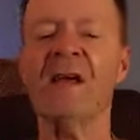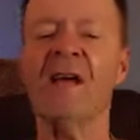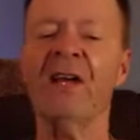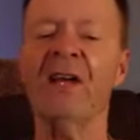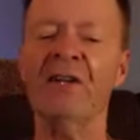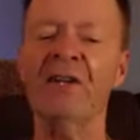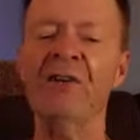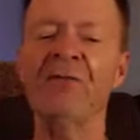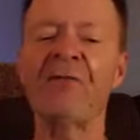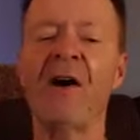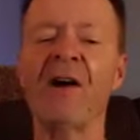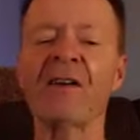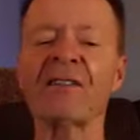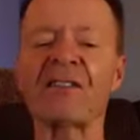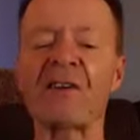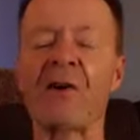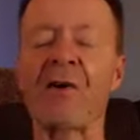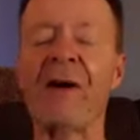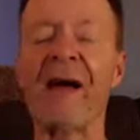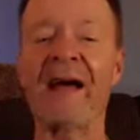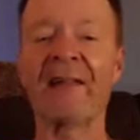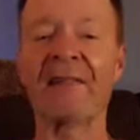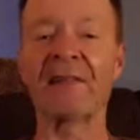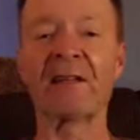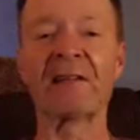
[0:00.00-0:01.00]
You've also
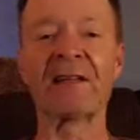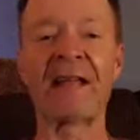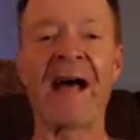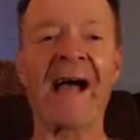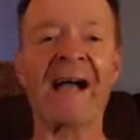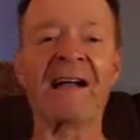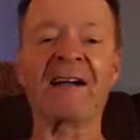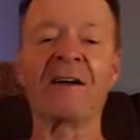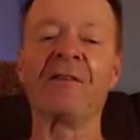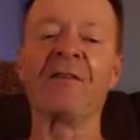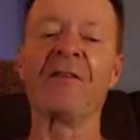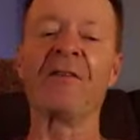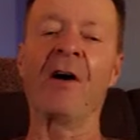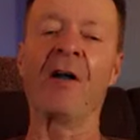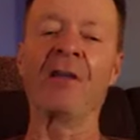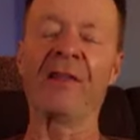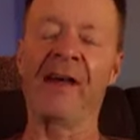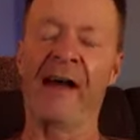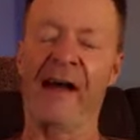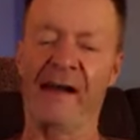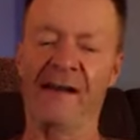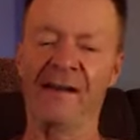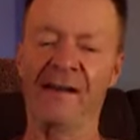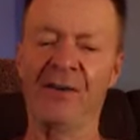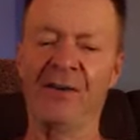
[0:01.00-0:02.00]
had the lack of all
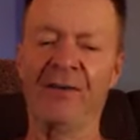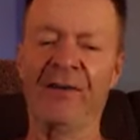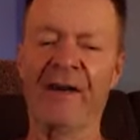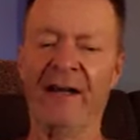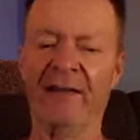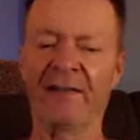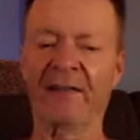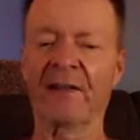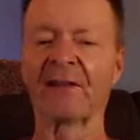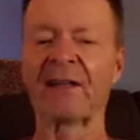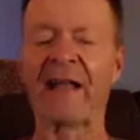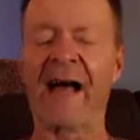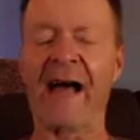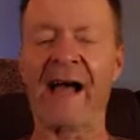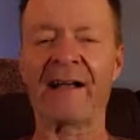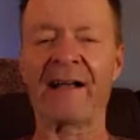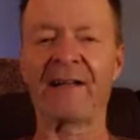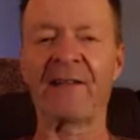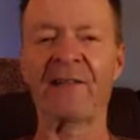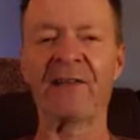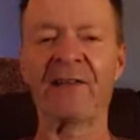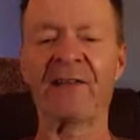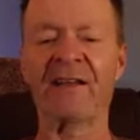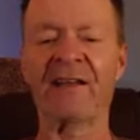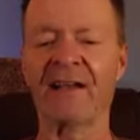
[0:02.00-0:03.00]
that. You've had the lack
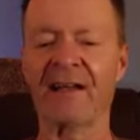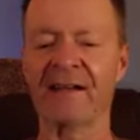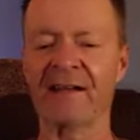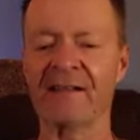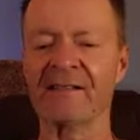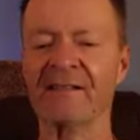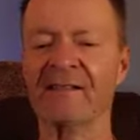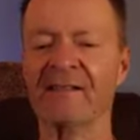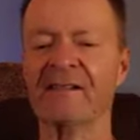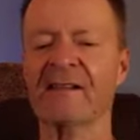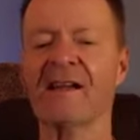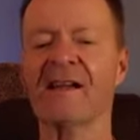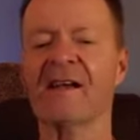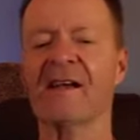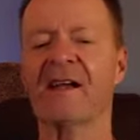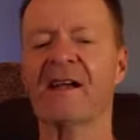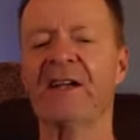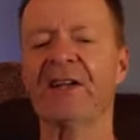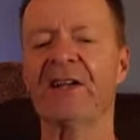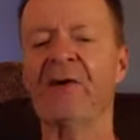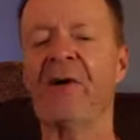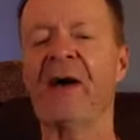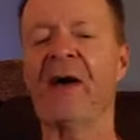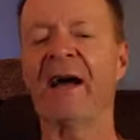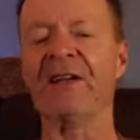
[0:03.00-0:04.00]
of the kids,
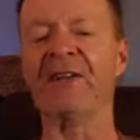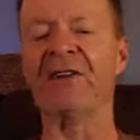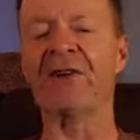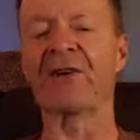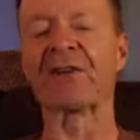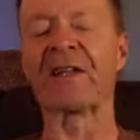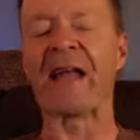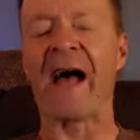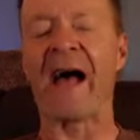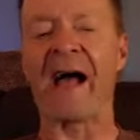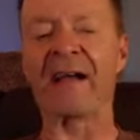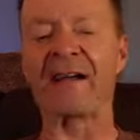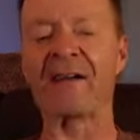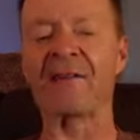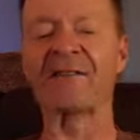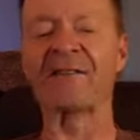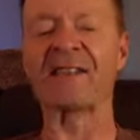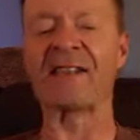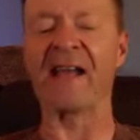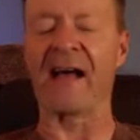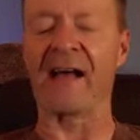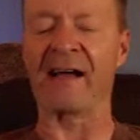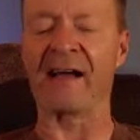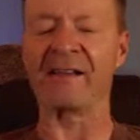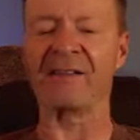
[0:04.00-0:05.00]
you had your lack of
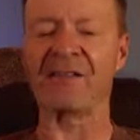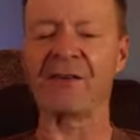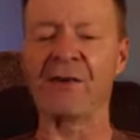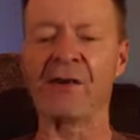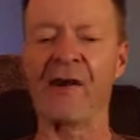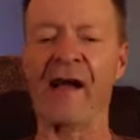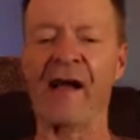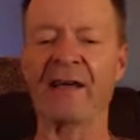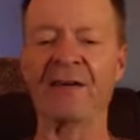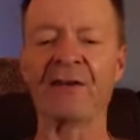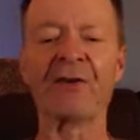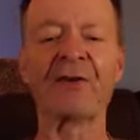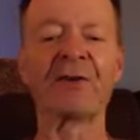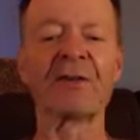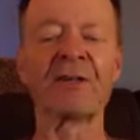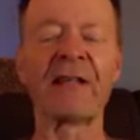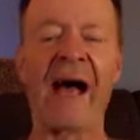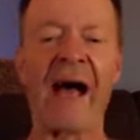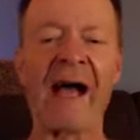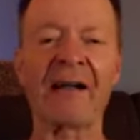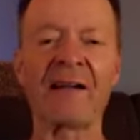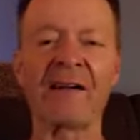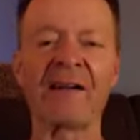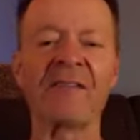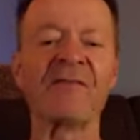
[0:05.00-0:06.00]
sex, you had your
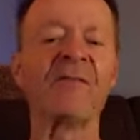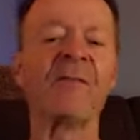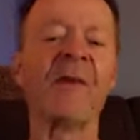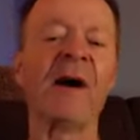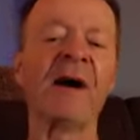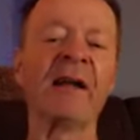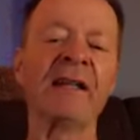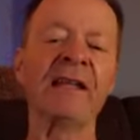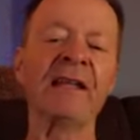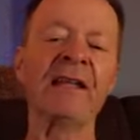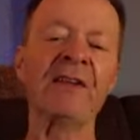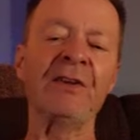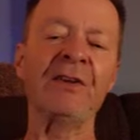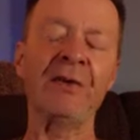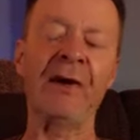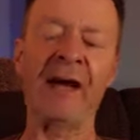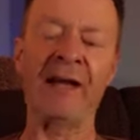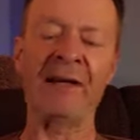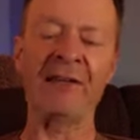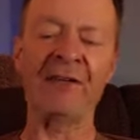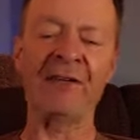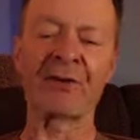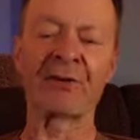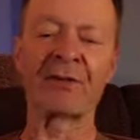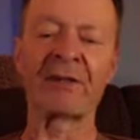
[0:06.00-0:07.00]
lack of money, you
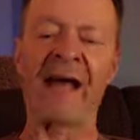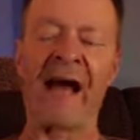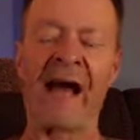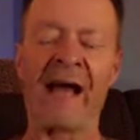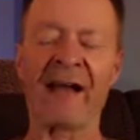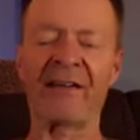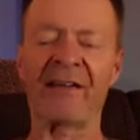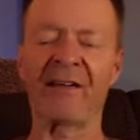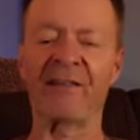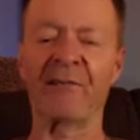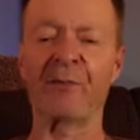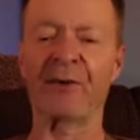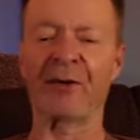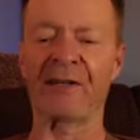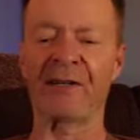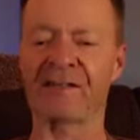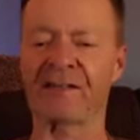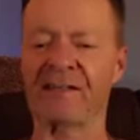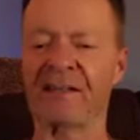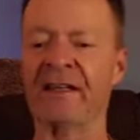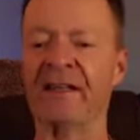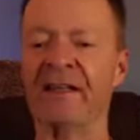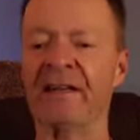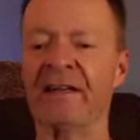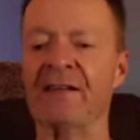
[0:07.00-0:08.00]
had your lack of
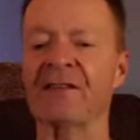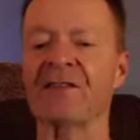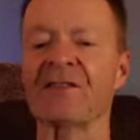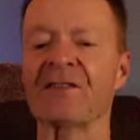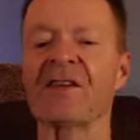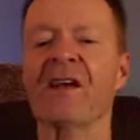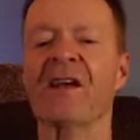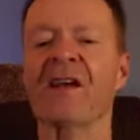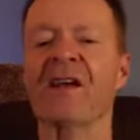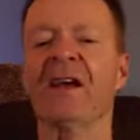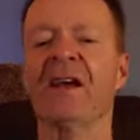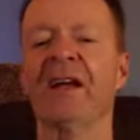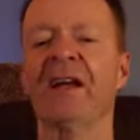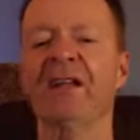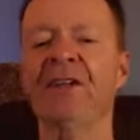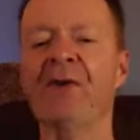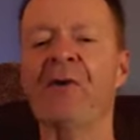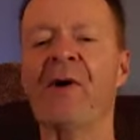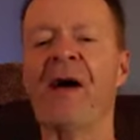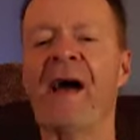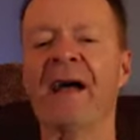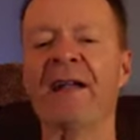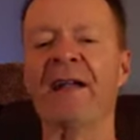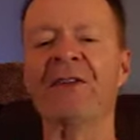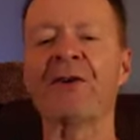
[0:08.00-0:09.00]
prestige, you
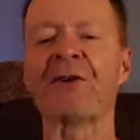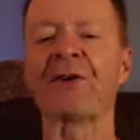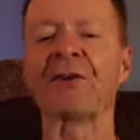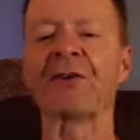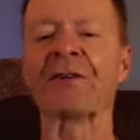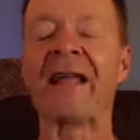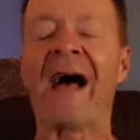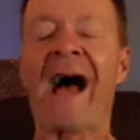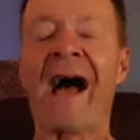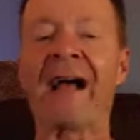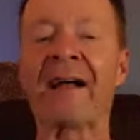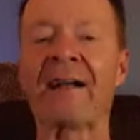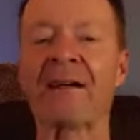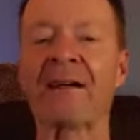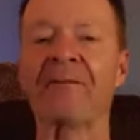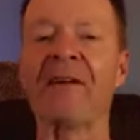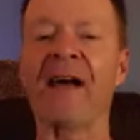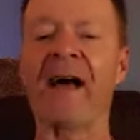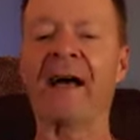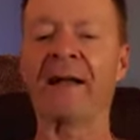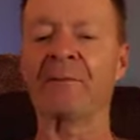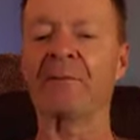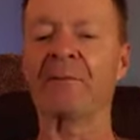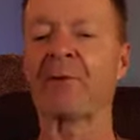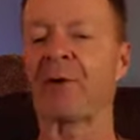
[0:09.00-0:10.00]
had your lack of
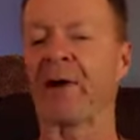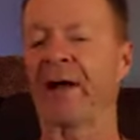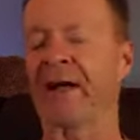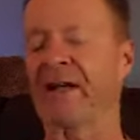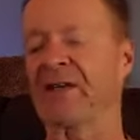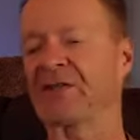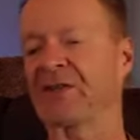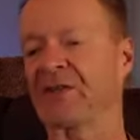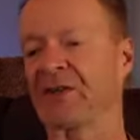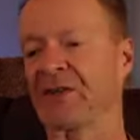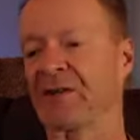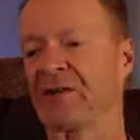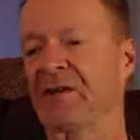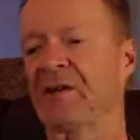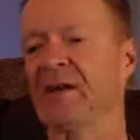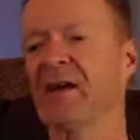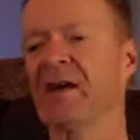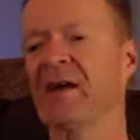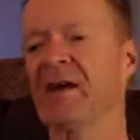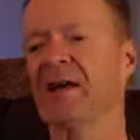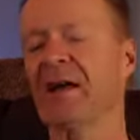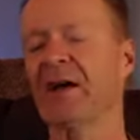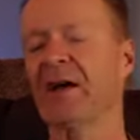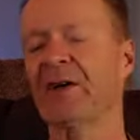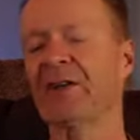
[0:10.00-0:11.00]
admiration,
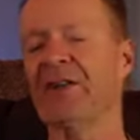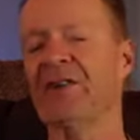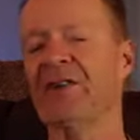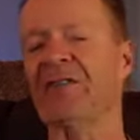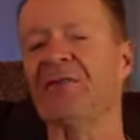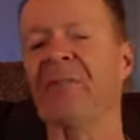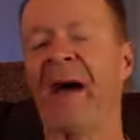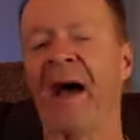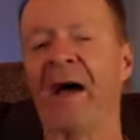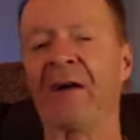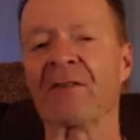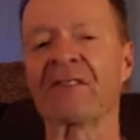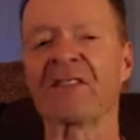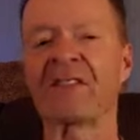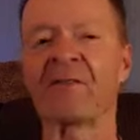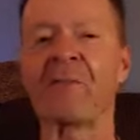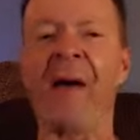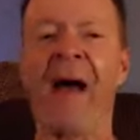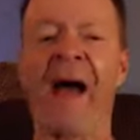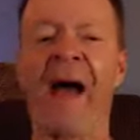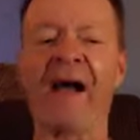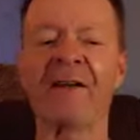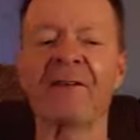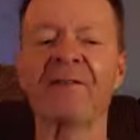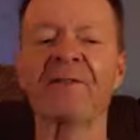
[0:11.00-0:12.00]
you've bounced
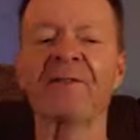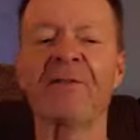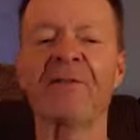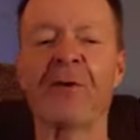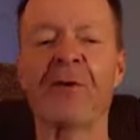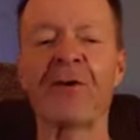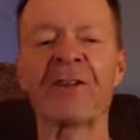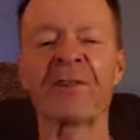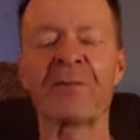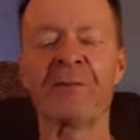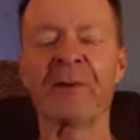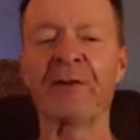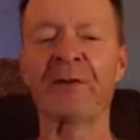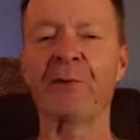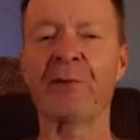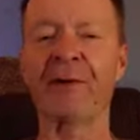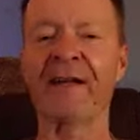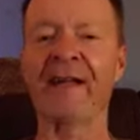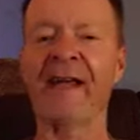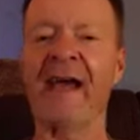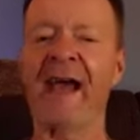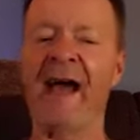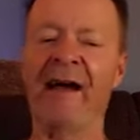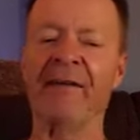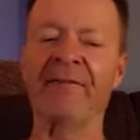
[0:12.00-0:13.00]
back and forth between
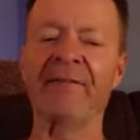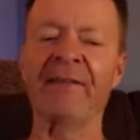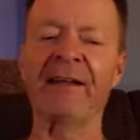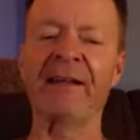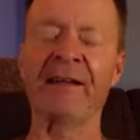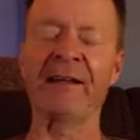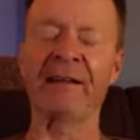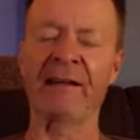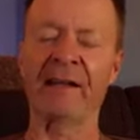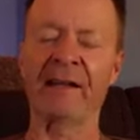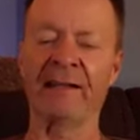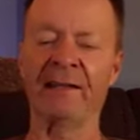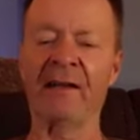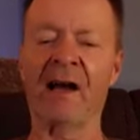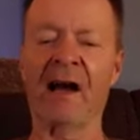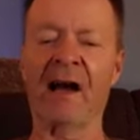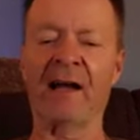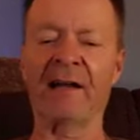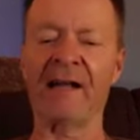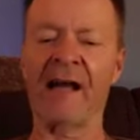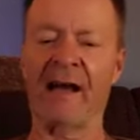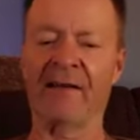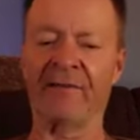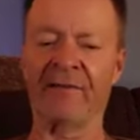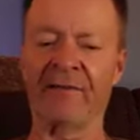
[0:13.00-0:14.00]
having it and not
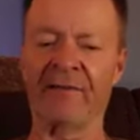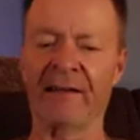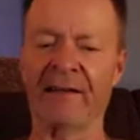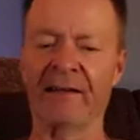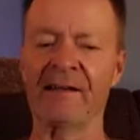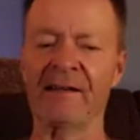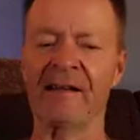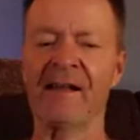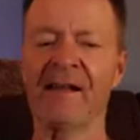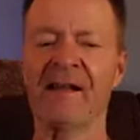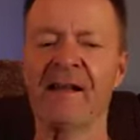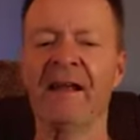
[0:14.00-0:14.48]
having it.